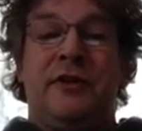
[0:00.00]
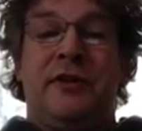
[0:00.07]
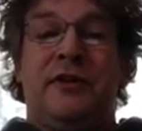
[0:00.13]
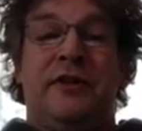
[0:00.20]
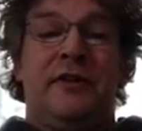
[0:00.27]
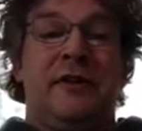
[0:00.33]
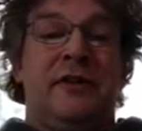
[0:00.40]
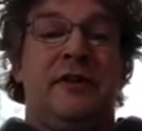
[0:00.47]

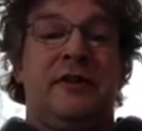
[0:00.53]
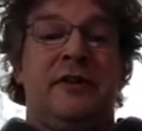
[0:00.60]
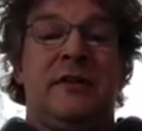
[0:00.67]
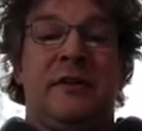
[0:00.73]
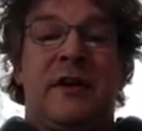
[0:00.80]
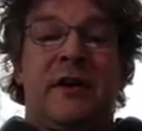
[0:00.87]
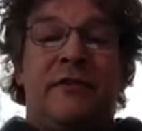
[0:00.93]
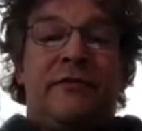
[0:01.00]

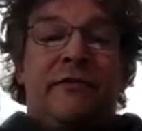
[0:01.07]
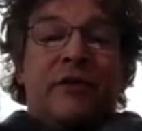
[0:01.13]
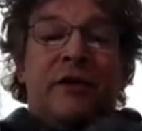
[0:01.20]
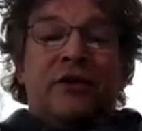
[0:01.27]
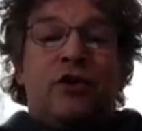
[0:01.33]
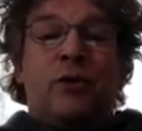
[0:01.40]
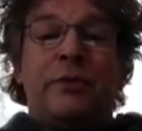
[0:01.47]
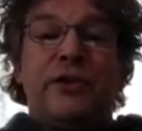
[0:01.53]
The
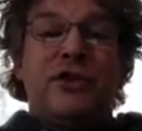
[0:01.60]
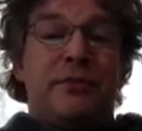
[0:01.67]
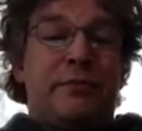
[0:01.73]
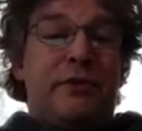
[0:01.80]
Adobe just